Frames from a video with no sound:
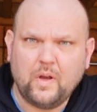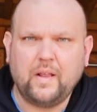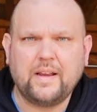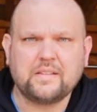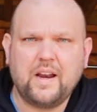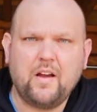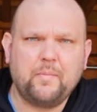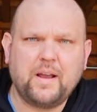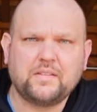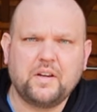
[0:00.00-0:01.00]
Well, as of now,
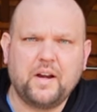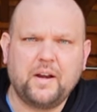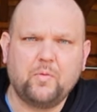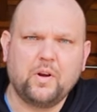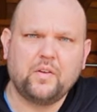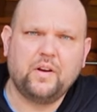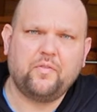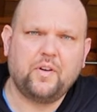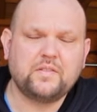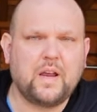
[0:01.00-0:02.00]
I'm not seeing any real
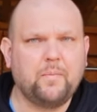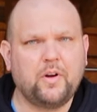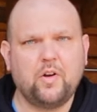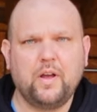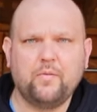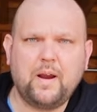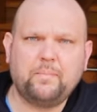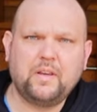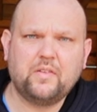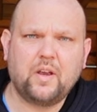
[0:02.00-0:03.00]
difference. I'm gonna go ahead and
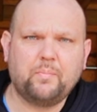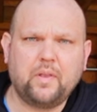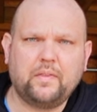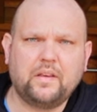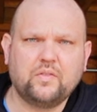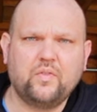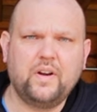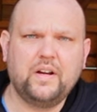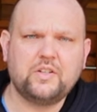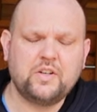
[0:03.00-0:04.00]
wrap these up, let these
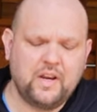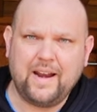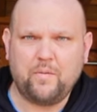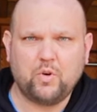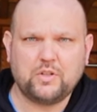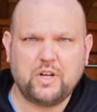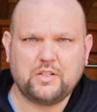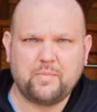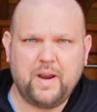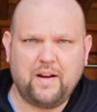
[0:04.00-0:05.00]
finish, and then we'll
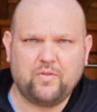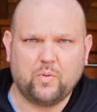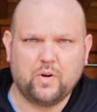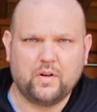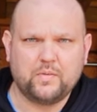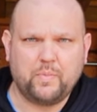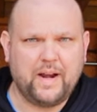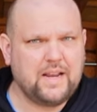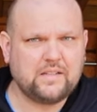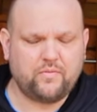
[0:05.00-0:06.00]
judge them afterwards. But
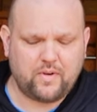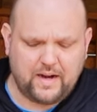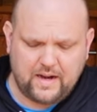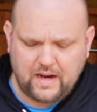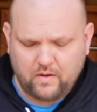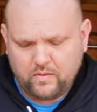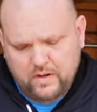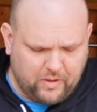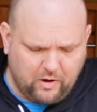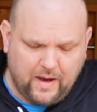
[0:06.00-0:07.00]
as of right now,
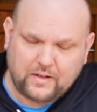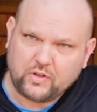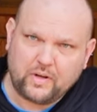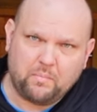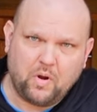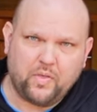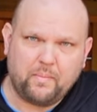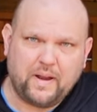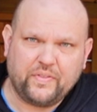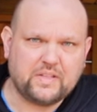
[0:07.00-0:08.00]
they're actually both
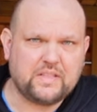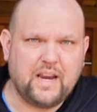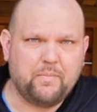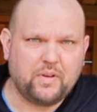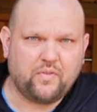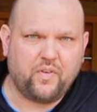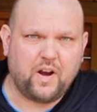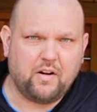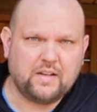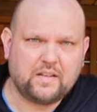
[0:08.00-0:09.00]
about the same as
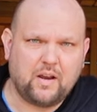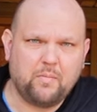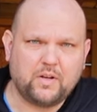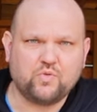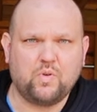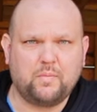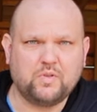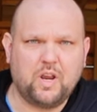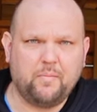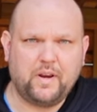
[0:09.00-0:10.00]
far as how much
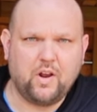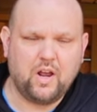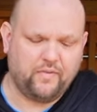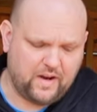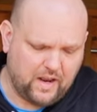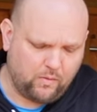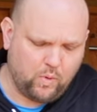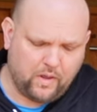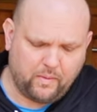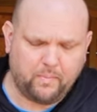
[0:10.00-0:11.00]
rub's coming off and how
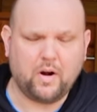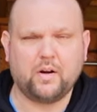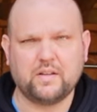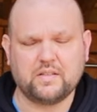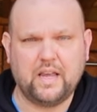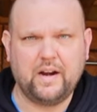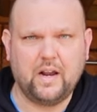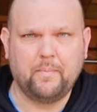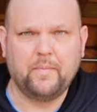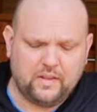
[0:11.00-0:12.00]
well the bark is set
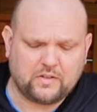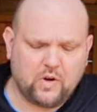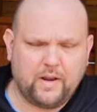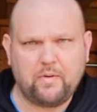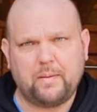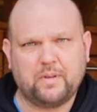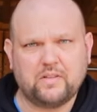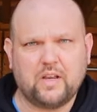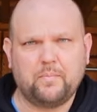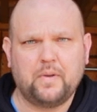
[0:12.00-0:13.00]
up. Let's go ahead and wrap
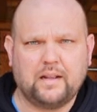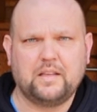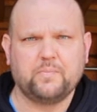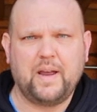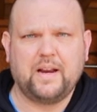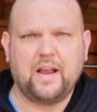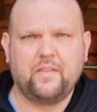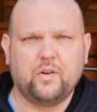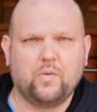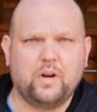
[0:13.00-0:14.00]
these up, get these back
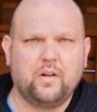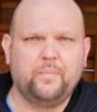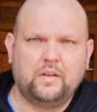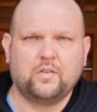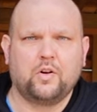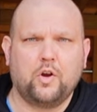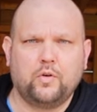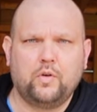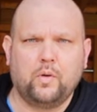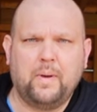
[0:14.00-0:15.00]
on the grill. These are gonna go
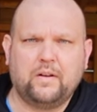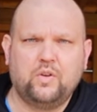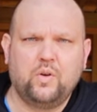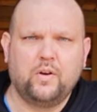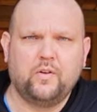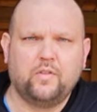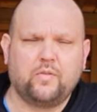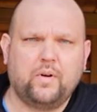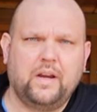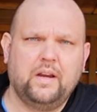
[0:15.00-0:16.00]
to about
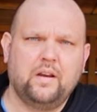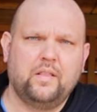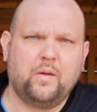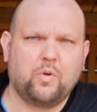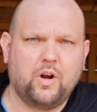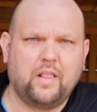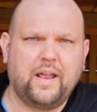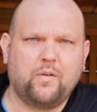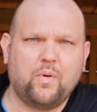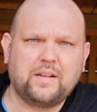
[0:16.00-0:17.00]
203, then we're gonna
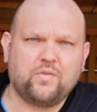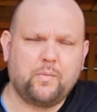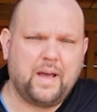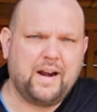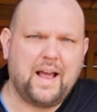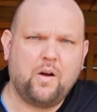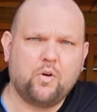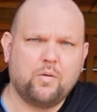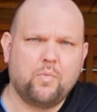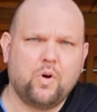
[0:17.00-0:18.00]
let it rest for about an
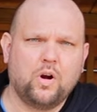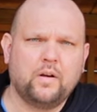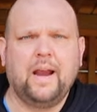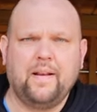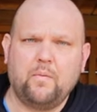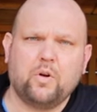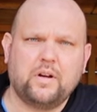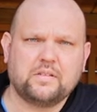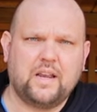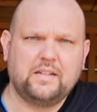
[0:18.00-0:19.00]
hour or more, and then we're
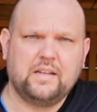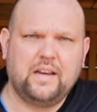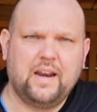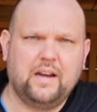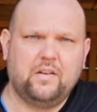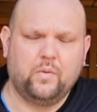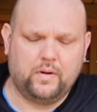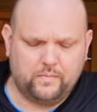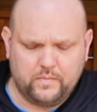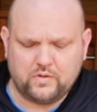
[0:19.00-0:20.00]
gonna slice and get into
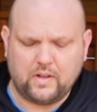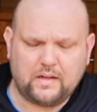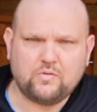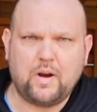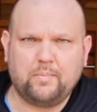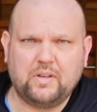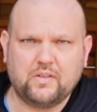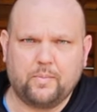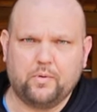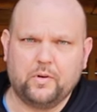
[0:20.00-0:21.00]
it. So let's wrap
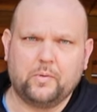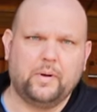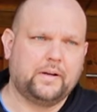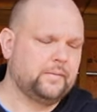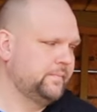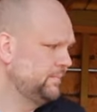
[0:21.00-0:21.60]
these up real quick.